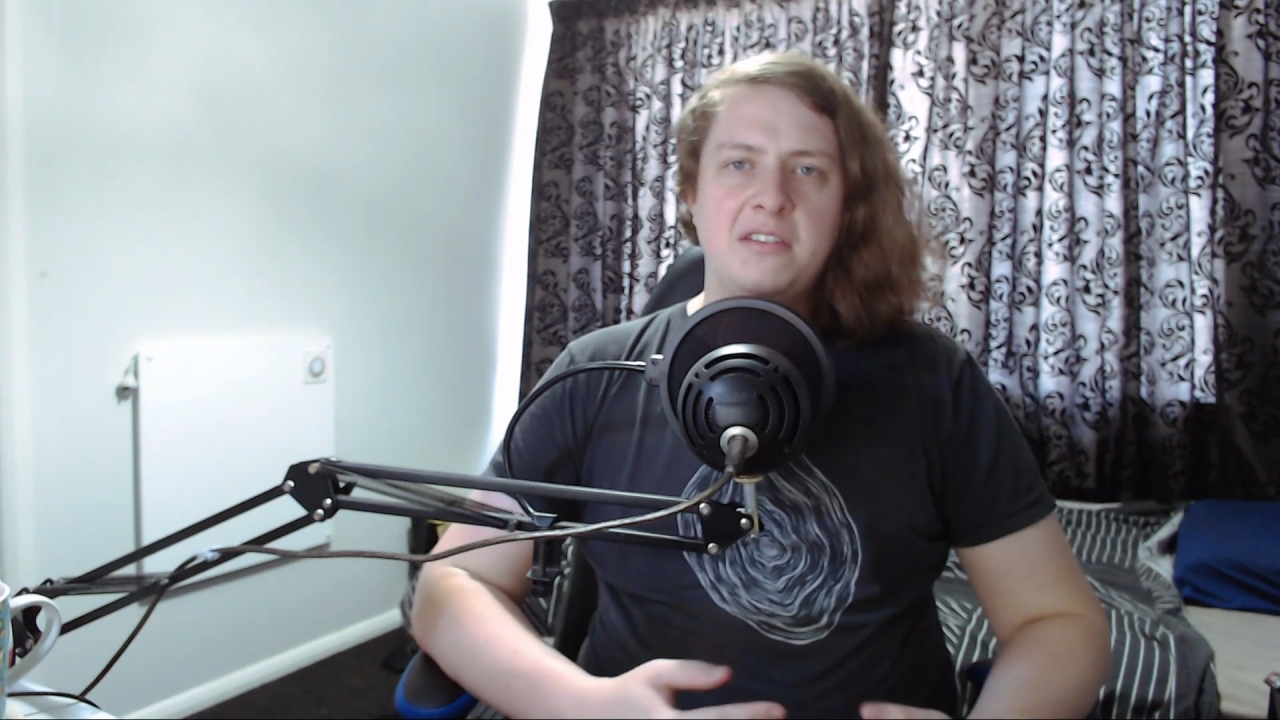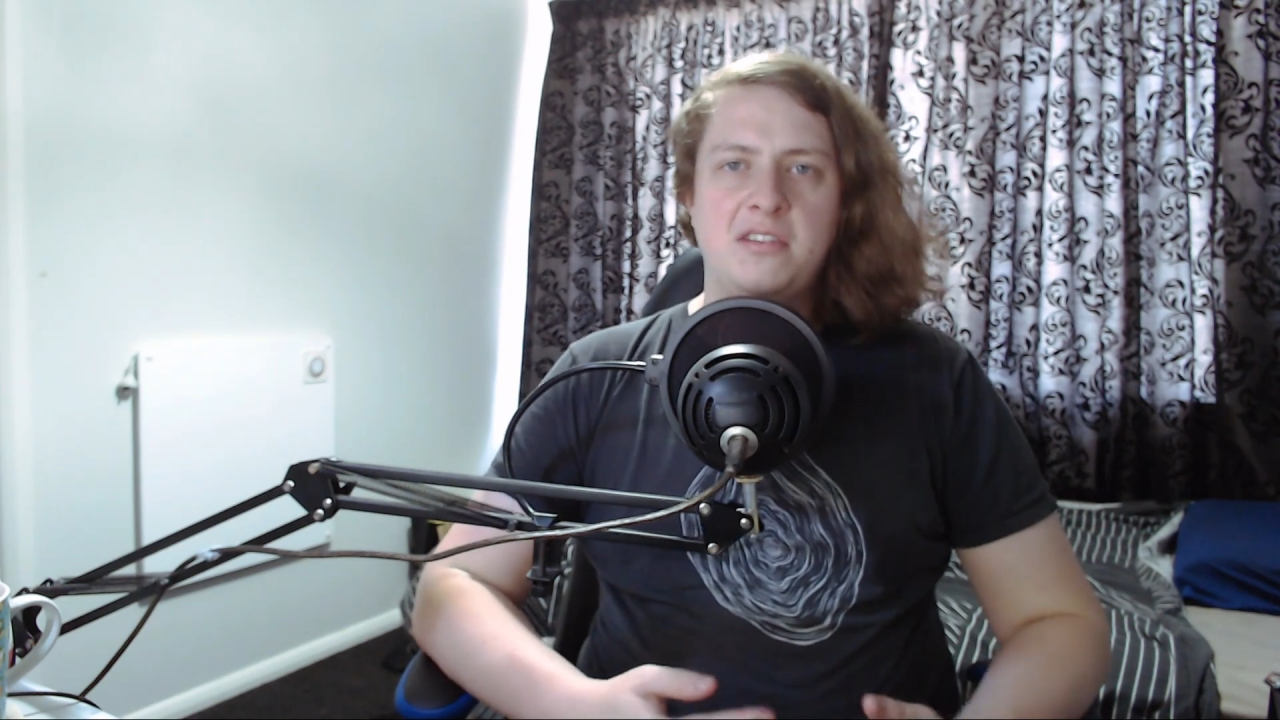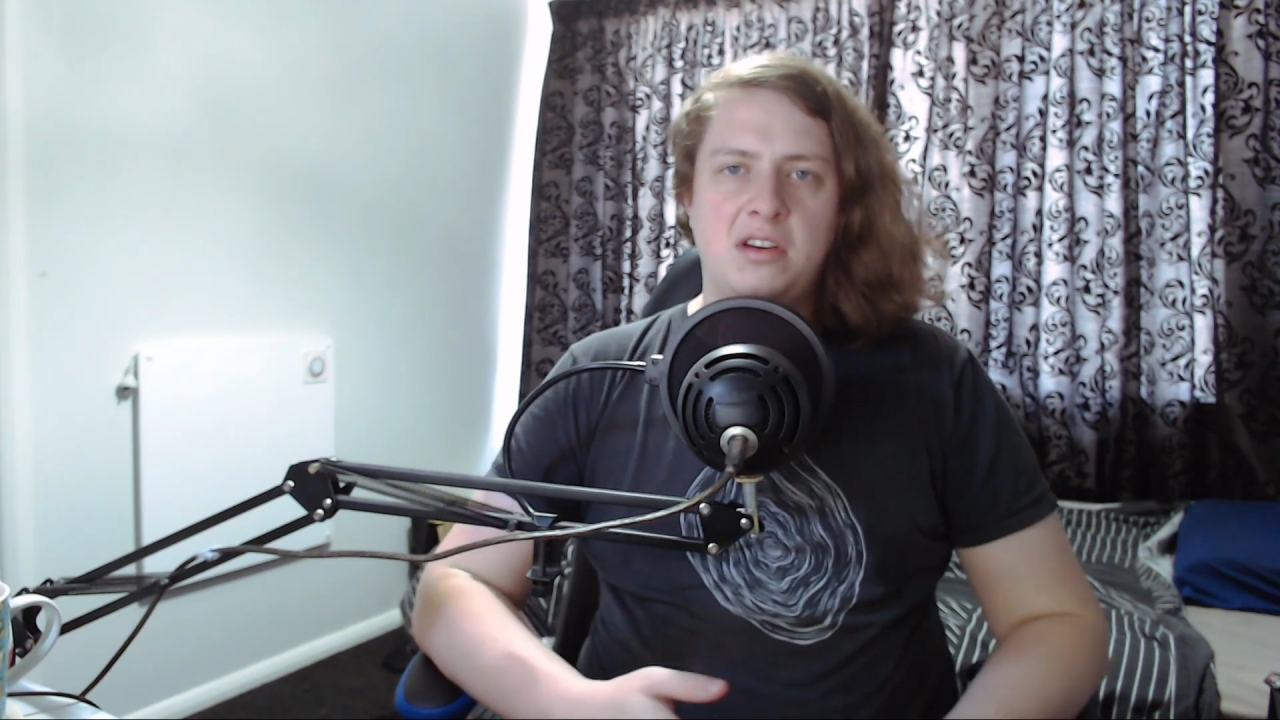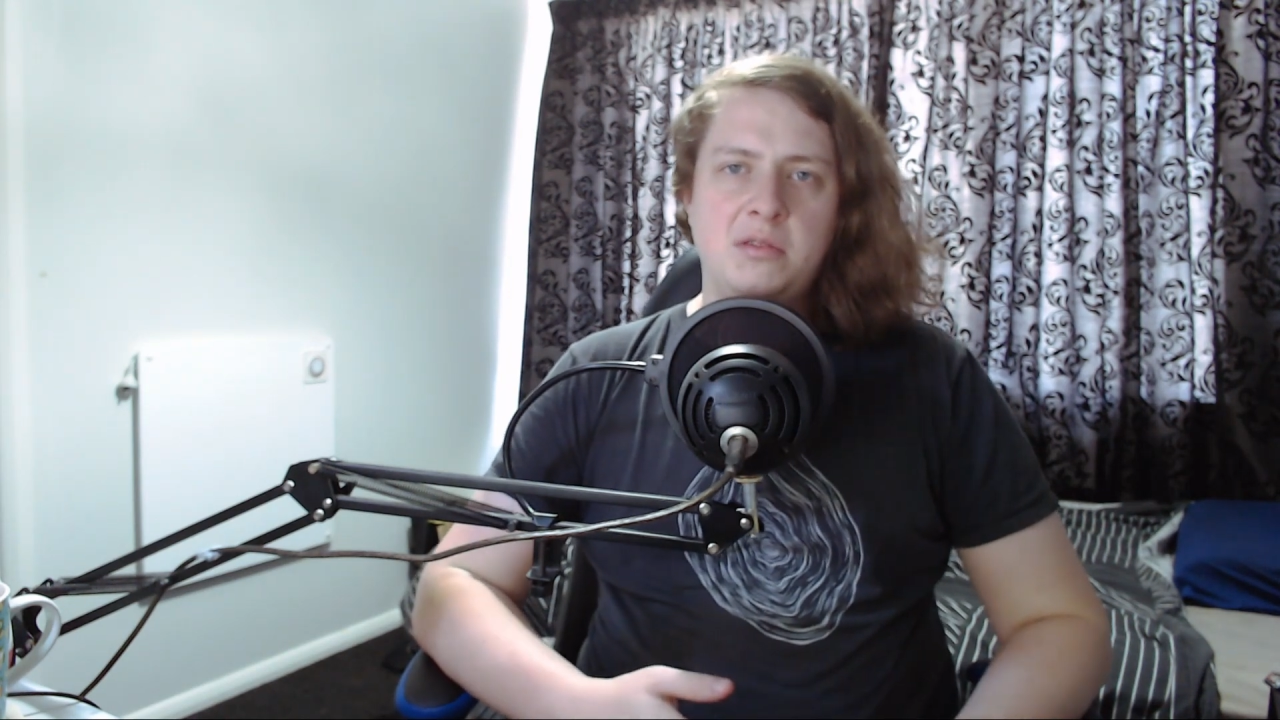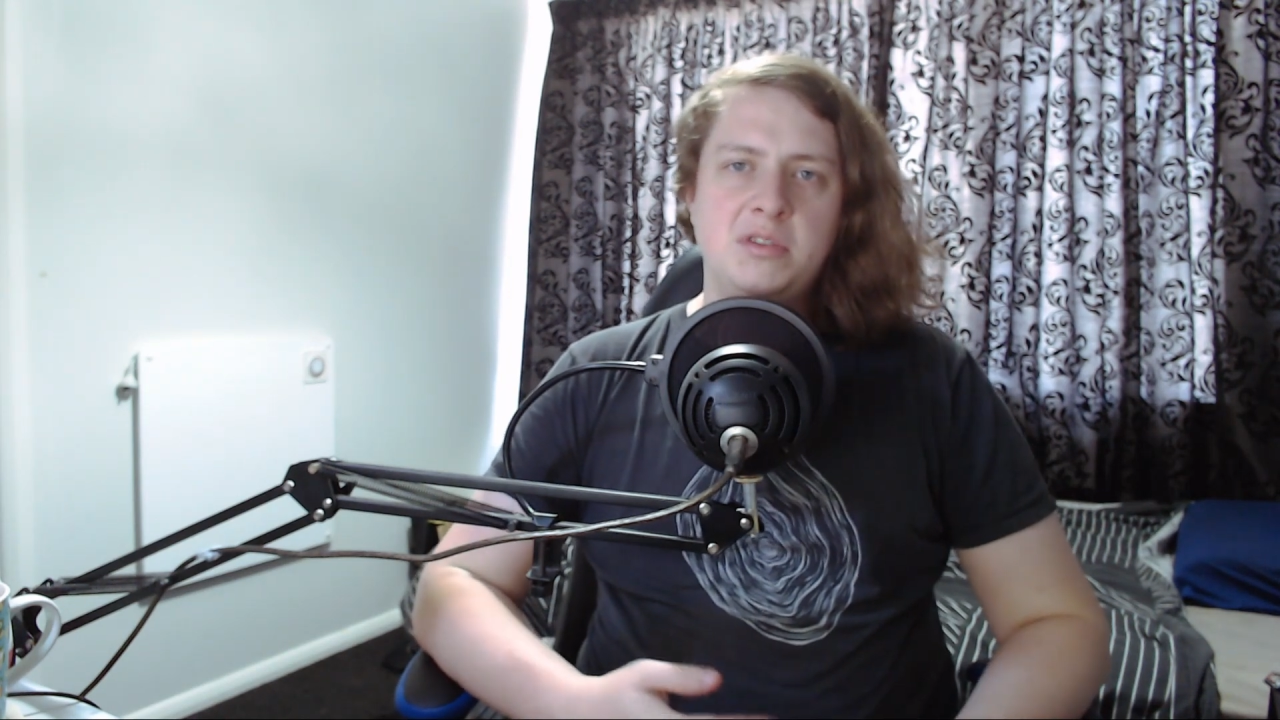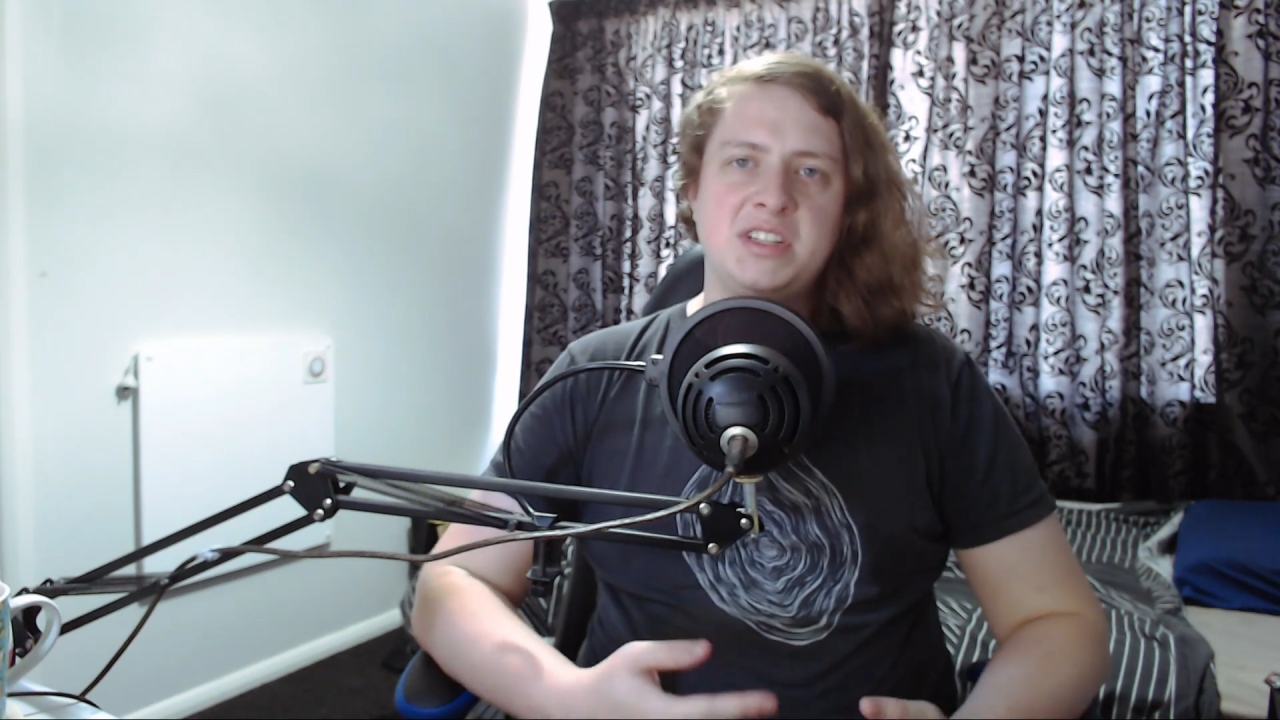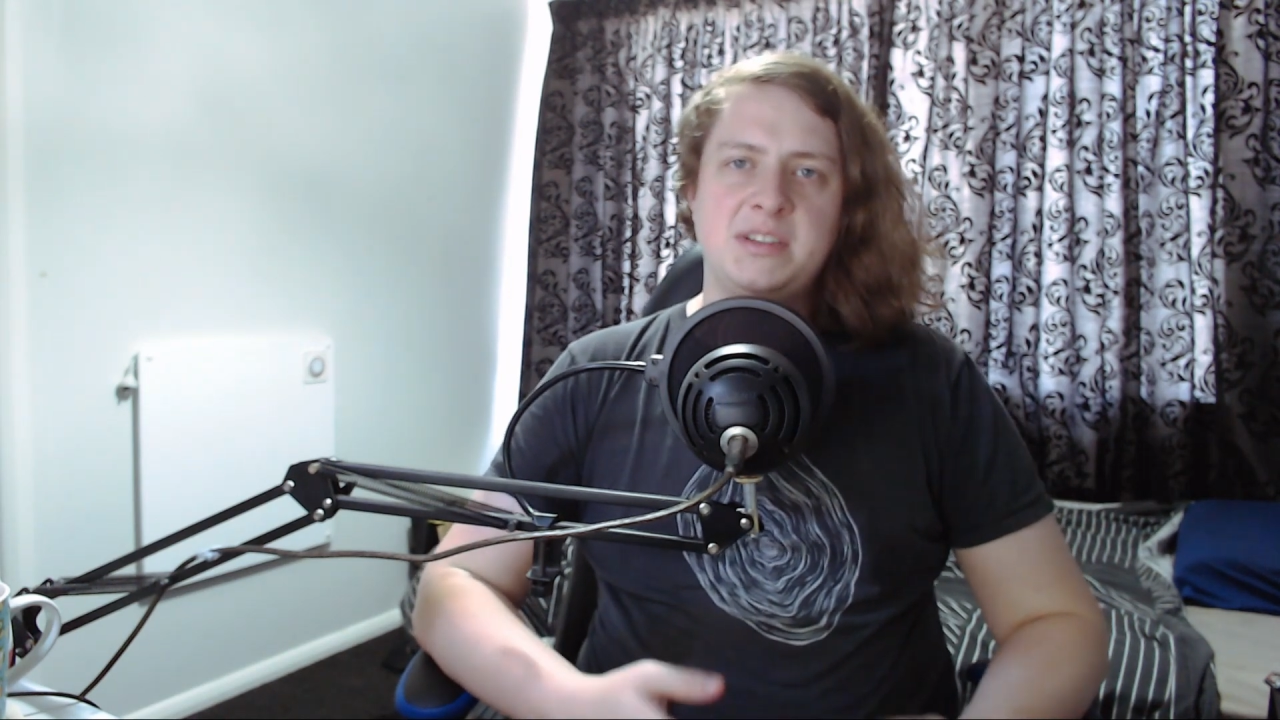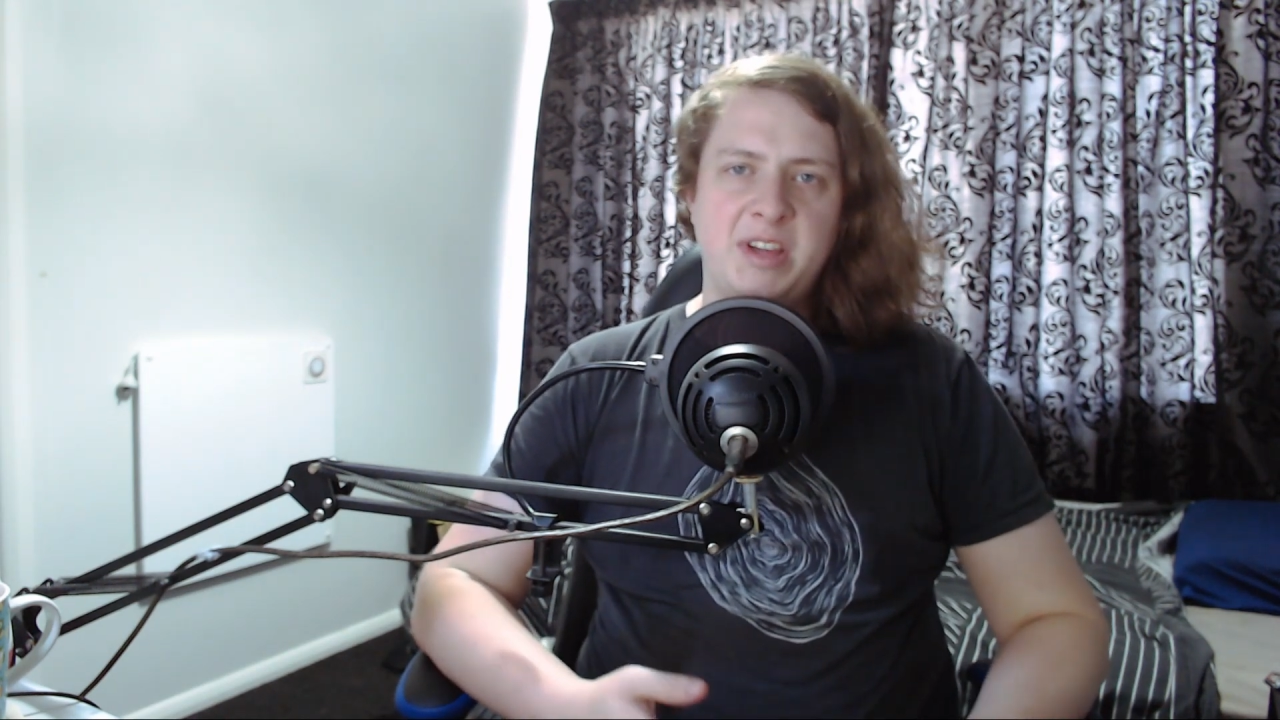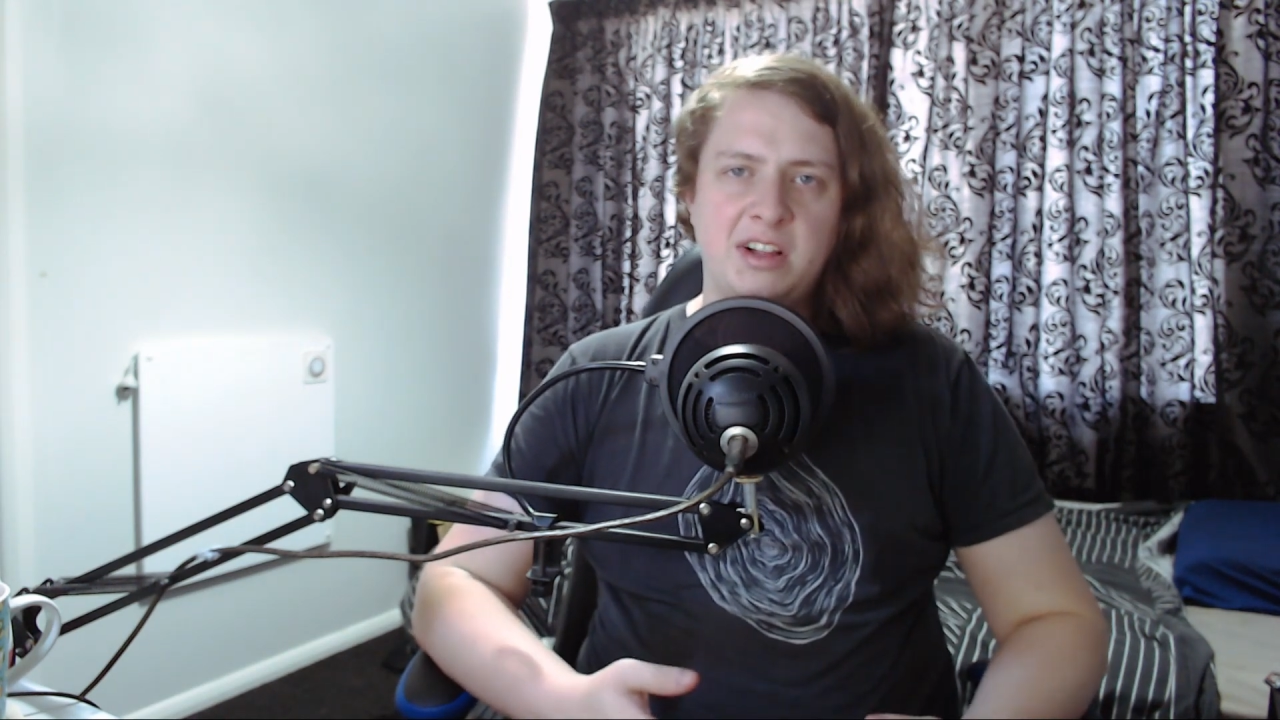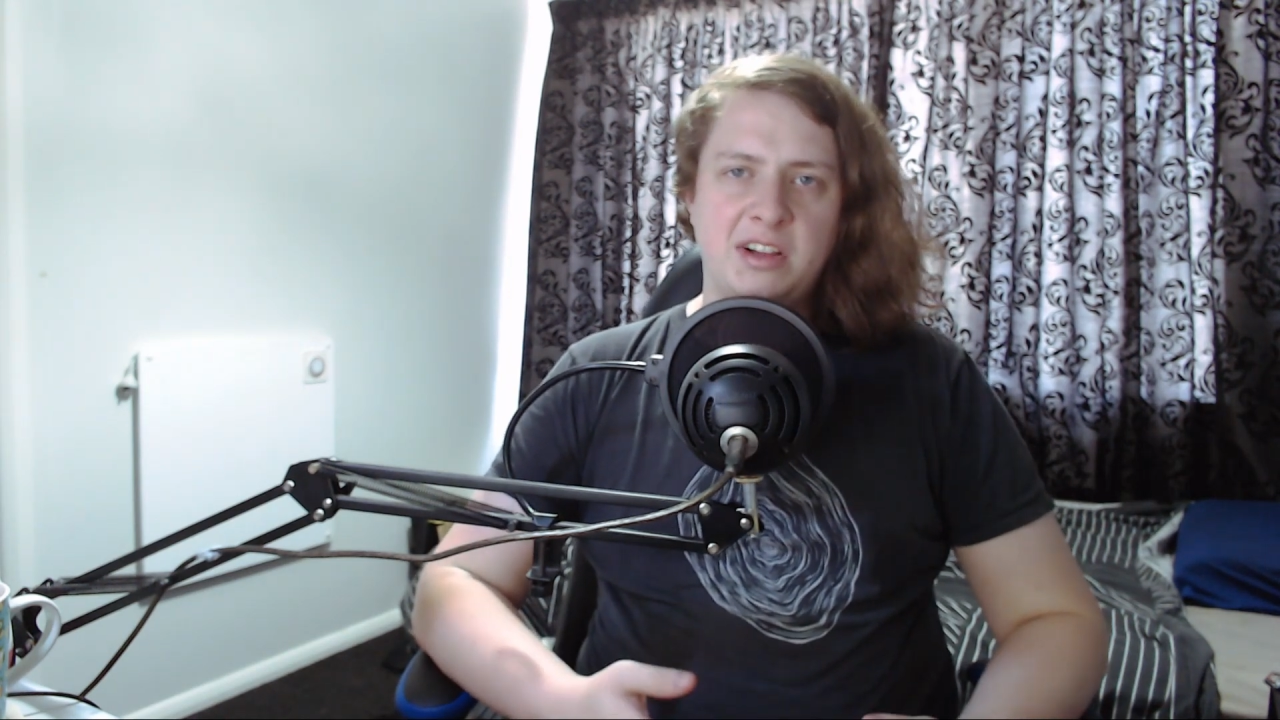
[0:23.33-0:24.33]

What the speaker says: so just to be